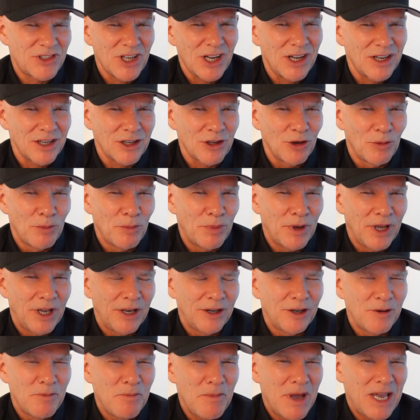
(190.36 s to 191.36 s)
tyre
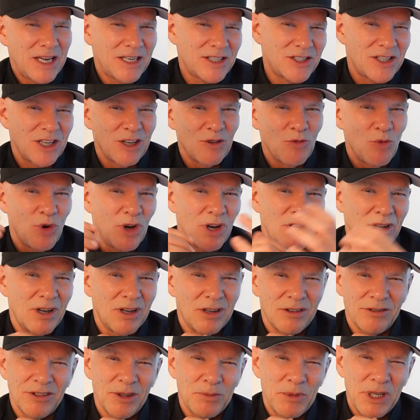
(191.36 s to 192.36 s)
compound? And Max saying,
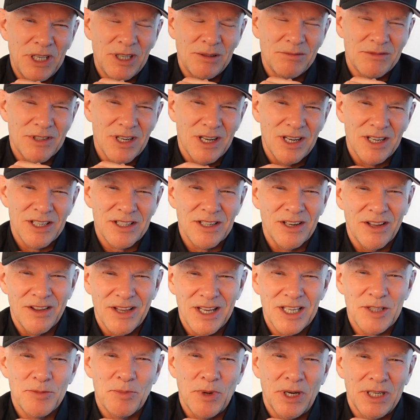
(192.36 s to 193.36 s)
well, the medium tyre's not
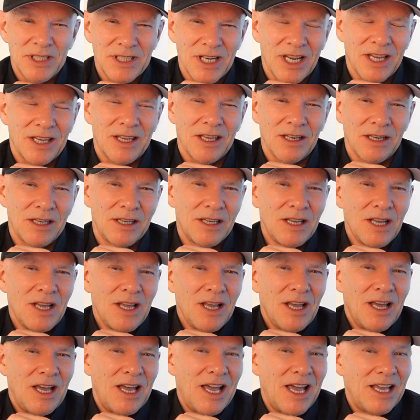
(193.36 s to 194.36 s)
that spectacular.
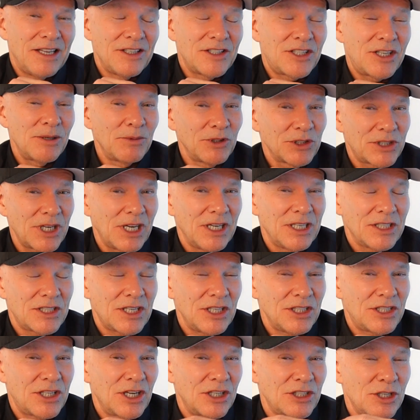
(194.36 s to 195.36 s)
And
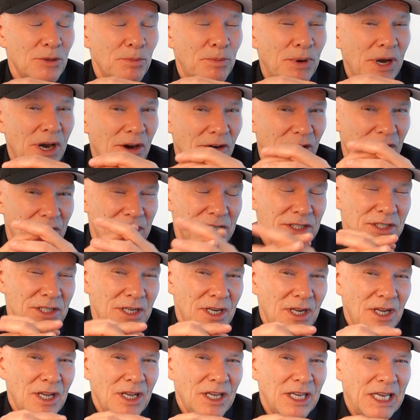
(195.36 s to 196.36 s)
simultaneously, Sergio Perez
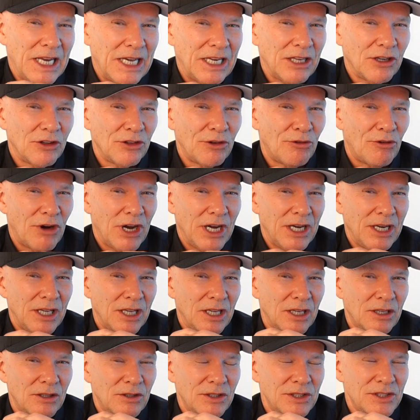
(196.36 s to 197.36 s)
getting on the
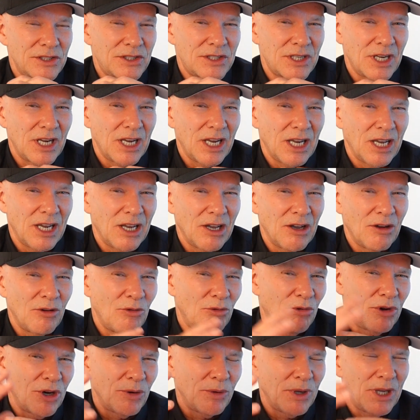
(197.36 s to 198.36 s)
radio and
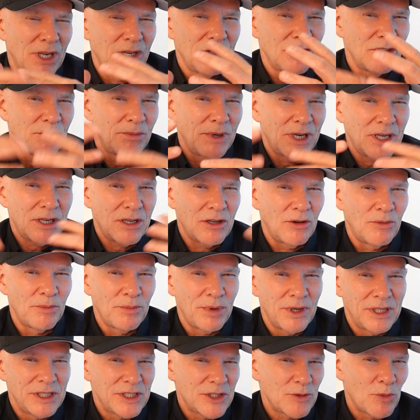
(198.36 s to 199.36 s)
saying, what are we going to do about
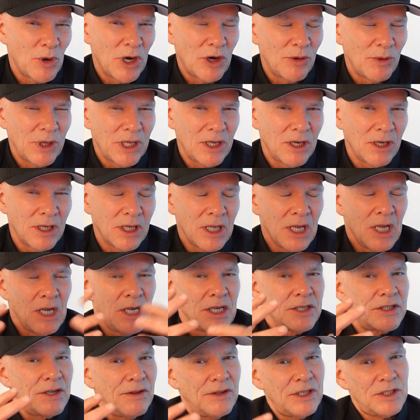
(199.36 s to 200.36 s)
compounds? Where are we going?
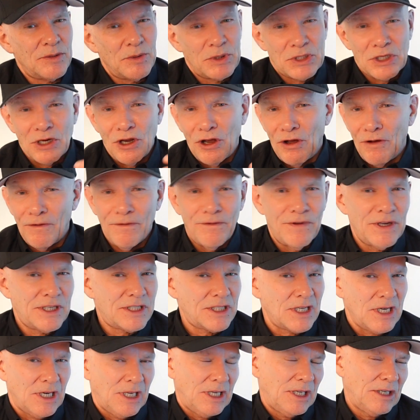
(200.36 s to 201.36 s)
So this was
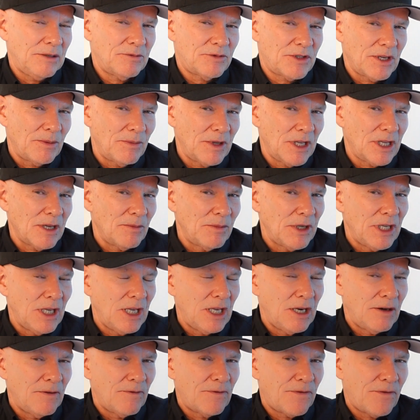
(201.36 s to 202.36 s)
obviously something coming
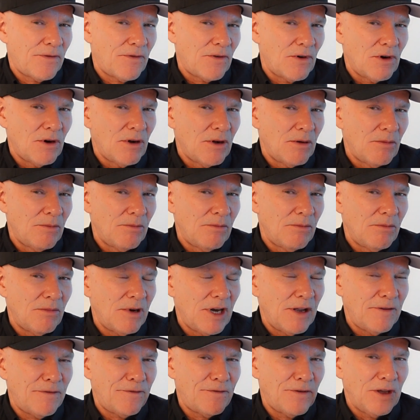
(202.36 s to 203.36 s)
in from
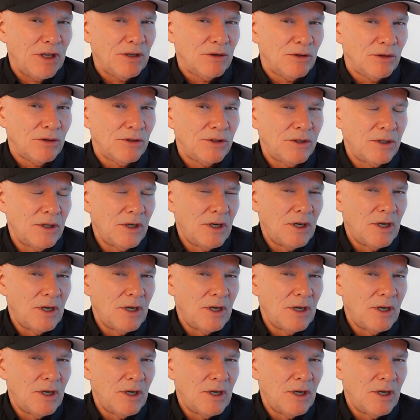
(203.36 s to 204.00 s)
left field,